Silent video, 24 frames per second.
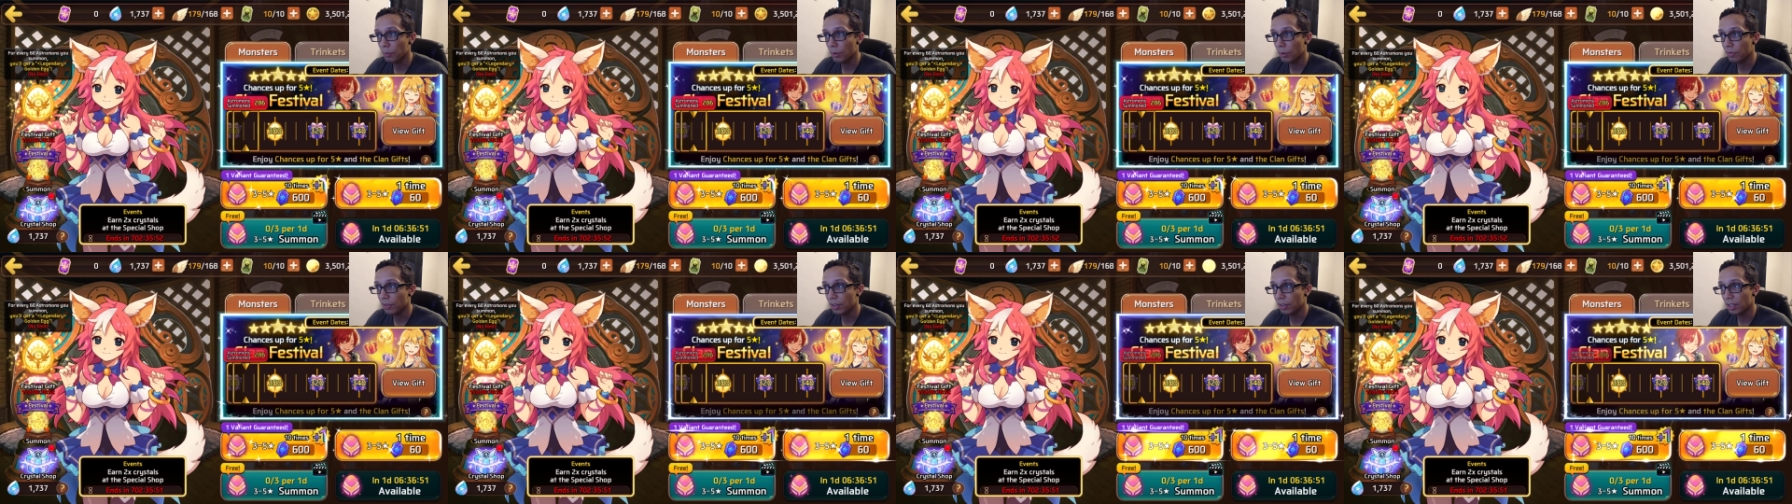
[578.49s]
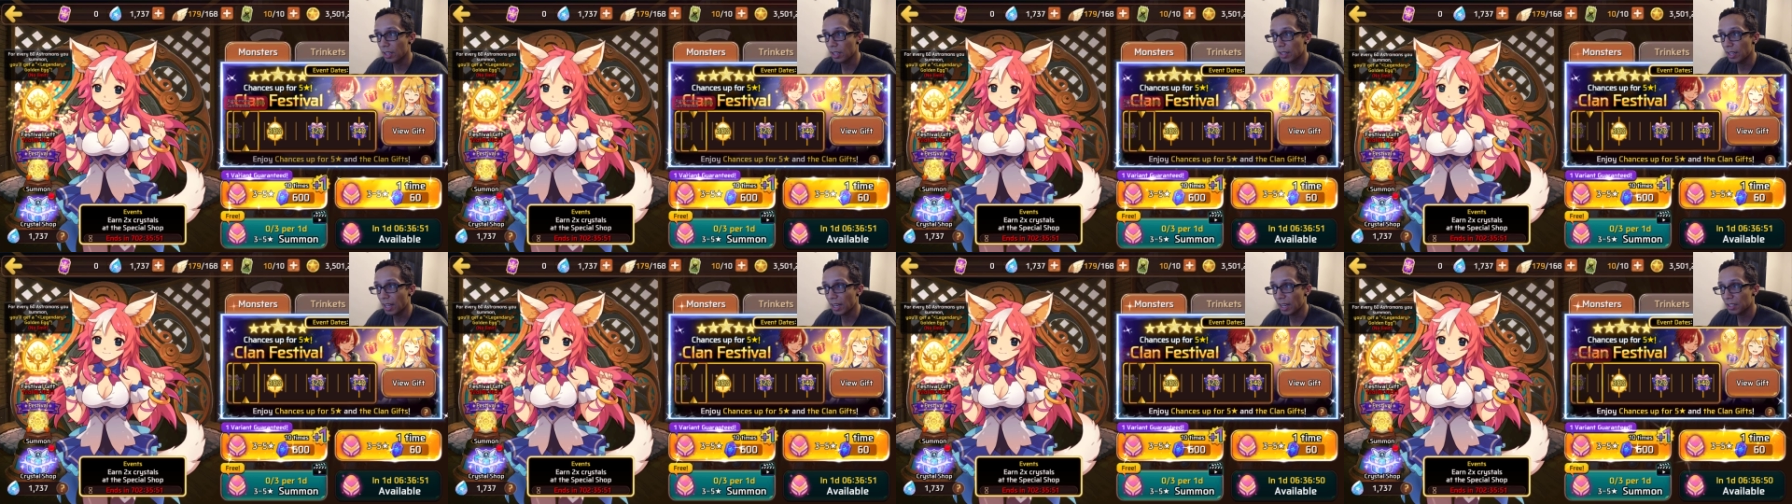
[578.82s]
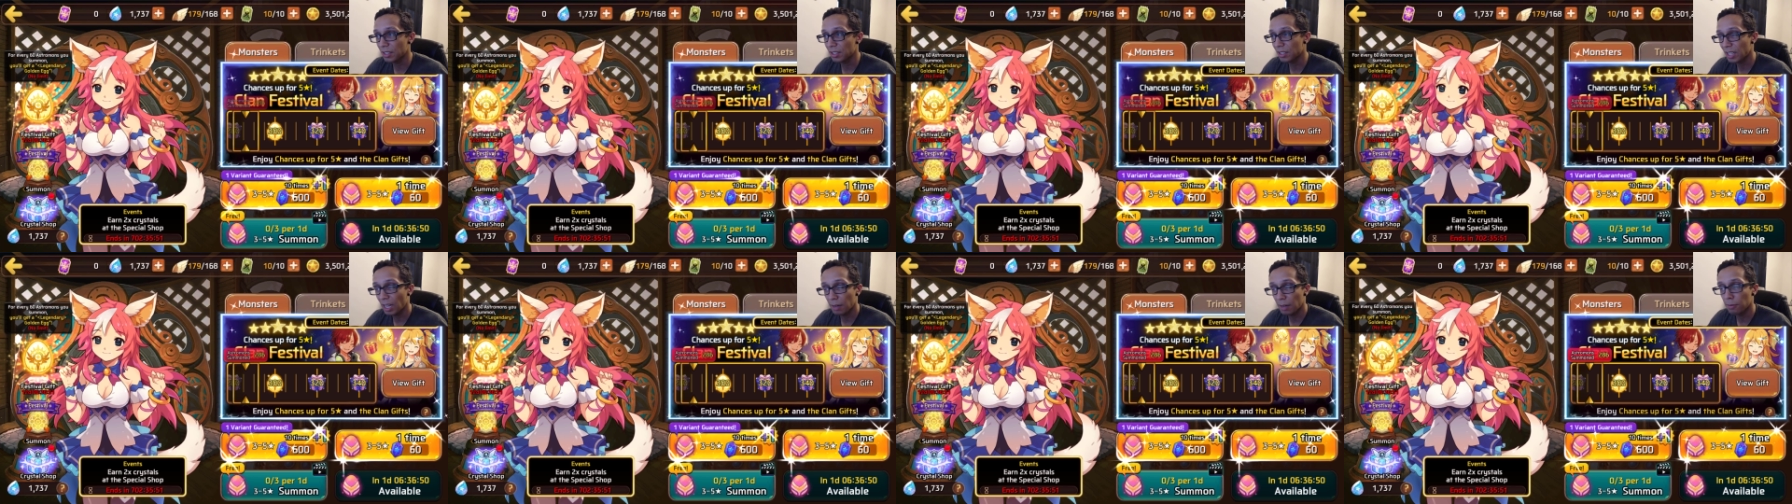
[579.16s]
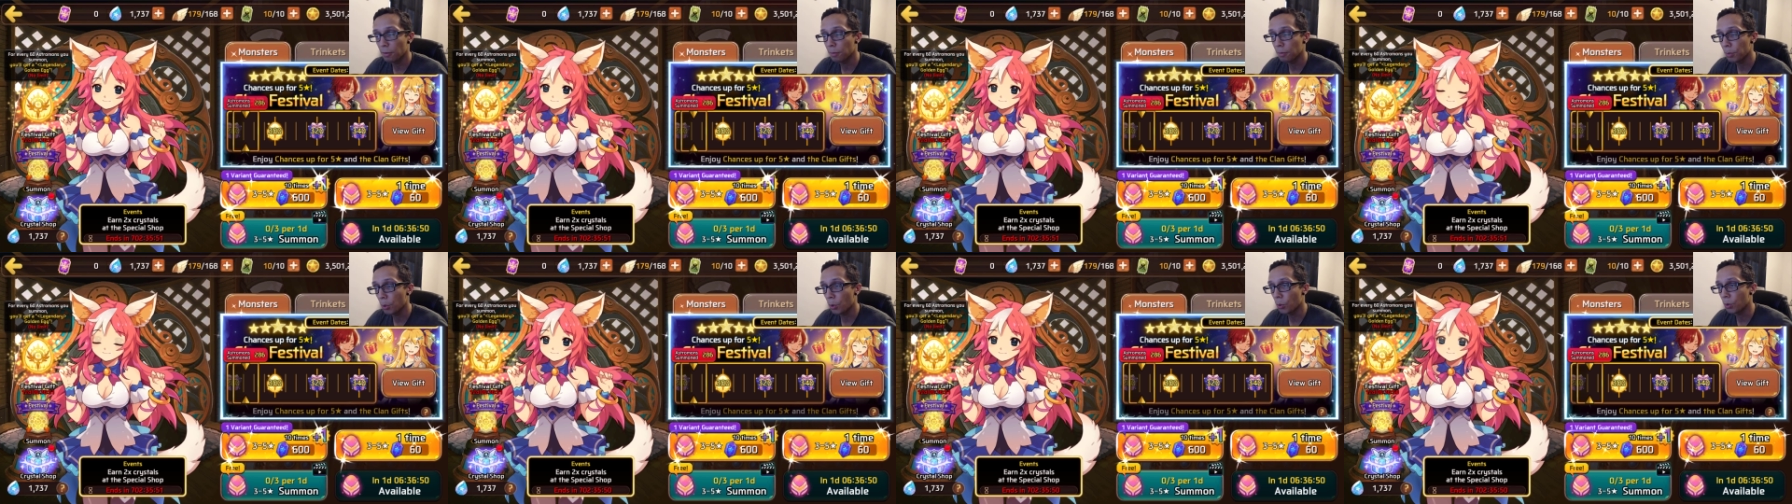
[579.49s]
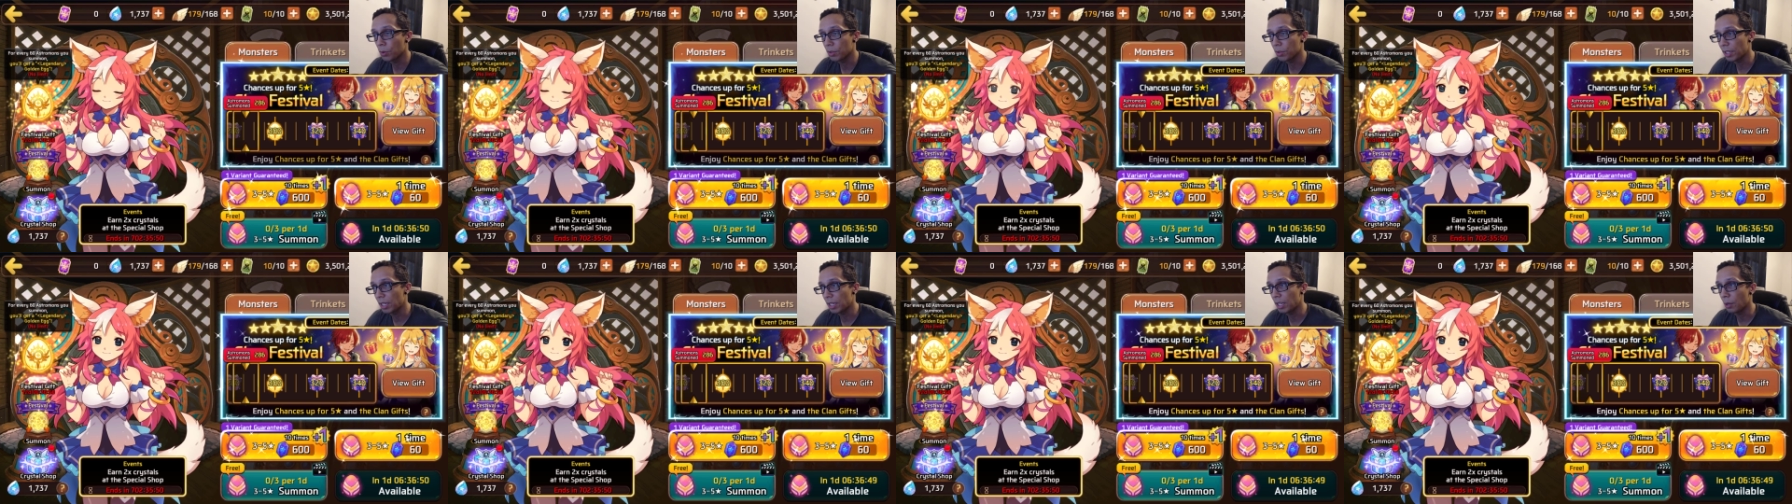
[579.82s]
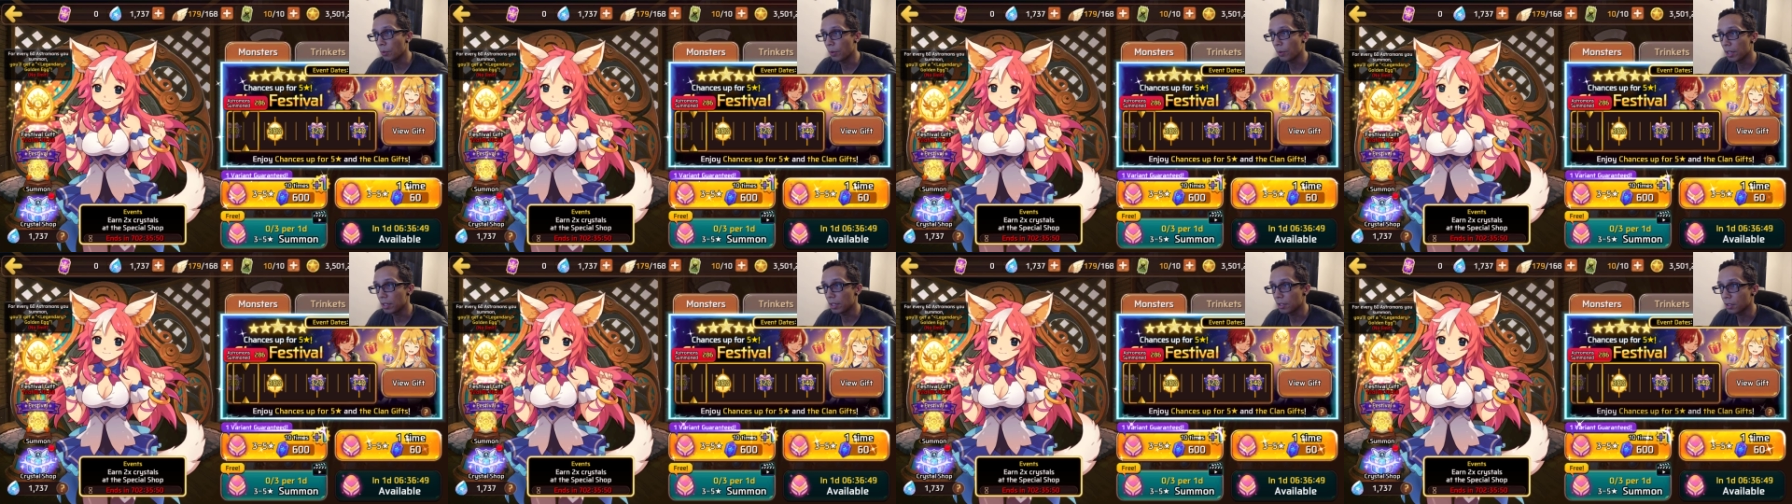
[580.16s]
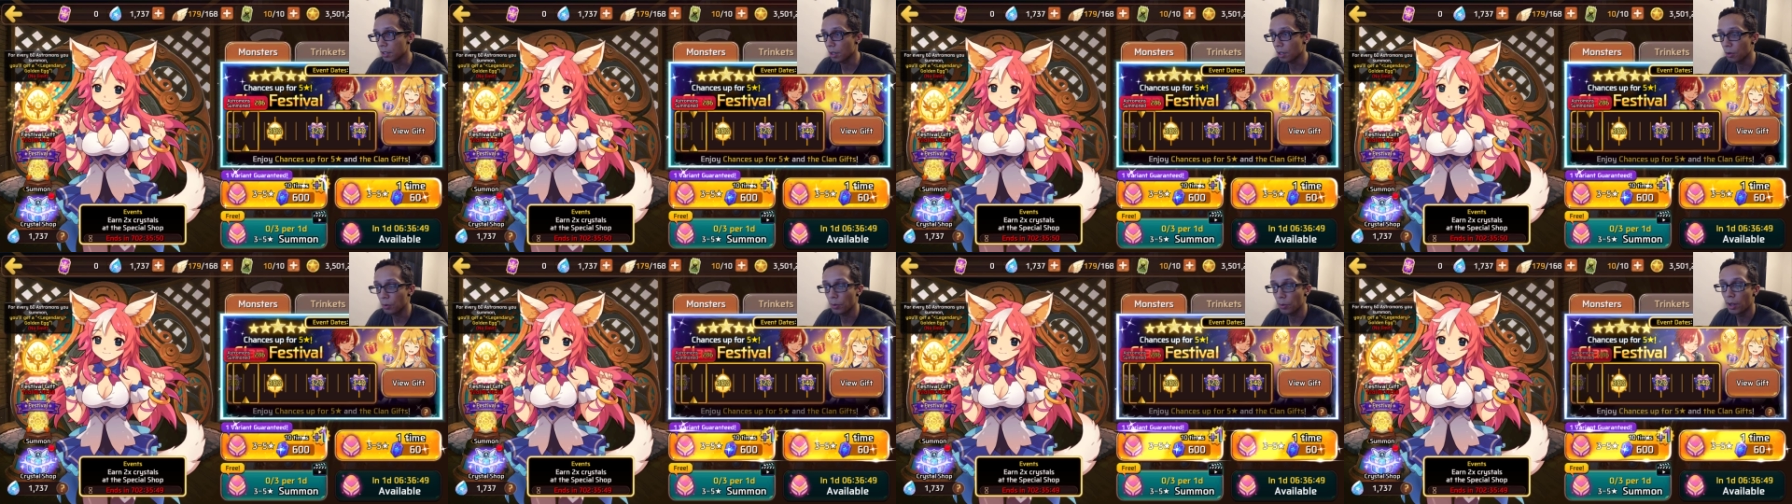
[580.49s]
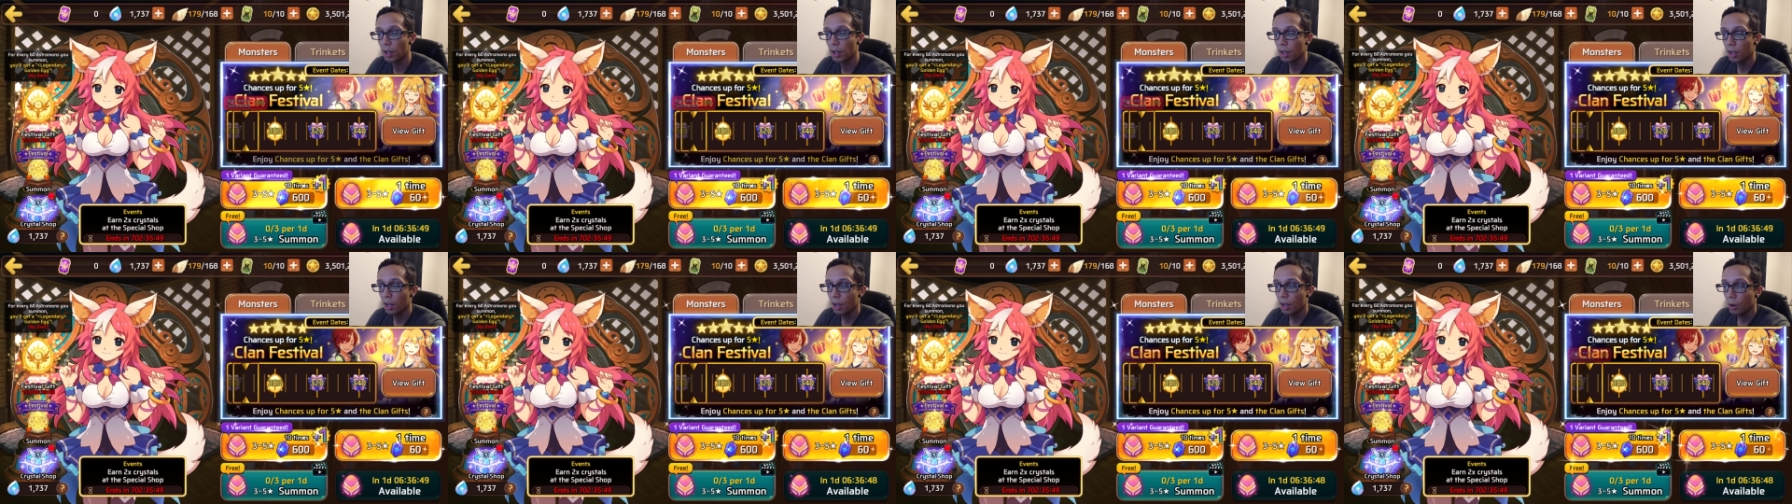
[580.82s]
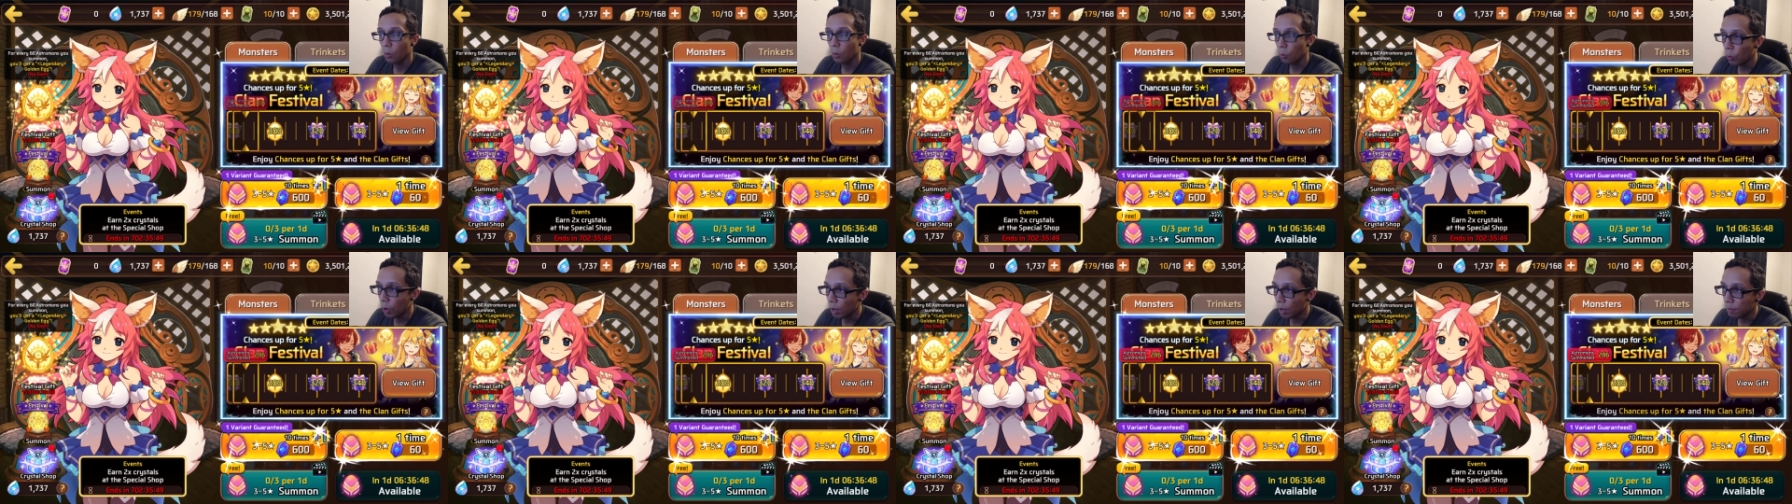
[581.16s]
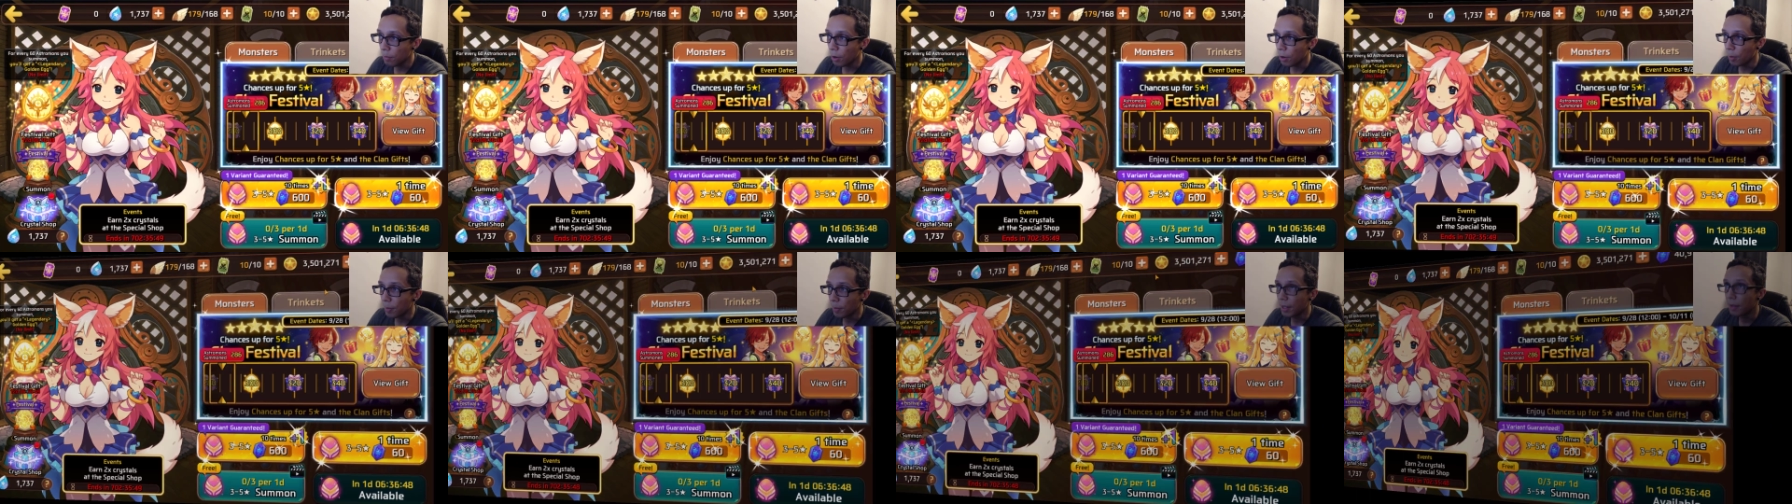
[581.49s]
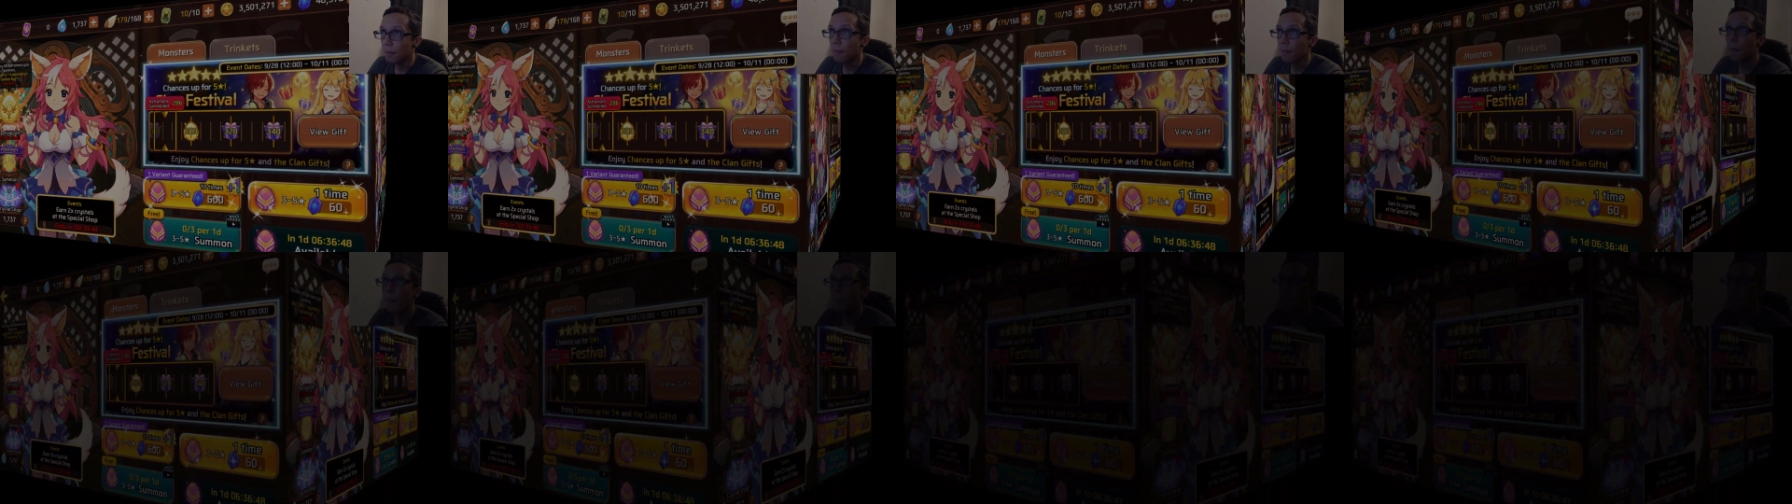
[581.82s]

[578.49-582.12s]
within the next couple pulls anyway, so one moment.